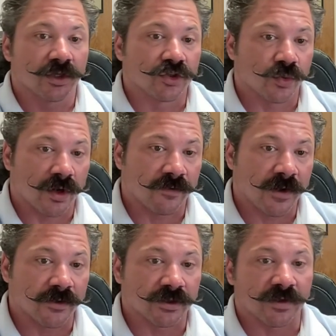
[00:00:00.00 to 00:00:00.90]

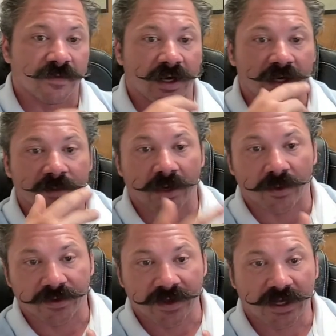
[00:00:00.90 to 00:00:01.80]
1,200 divided by
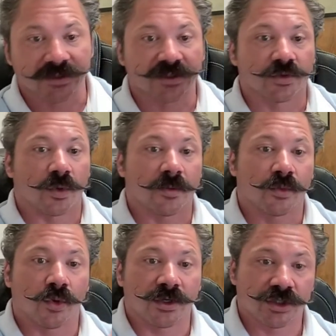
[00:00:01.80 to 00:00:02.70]
1,000 is
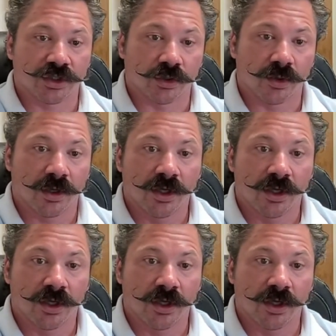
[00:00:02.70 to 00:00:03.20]
1.2.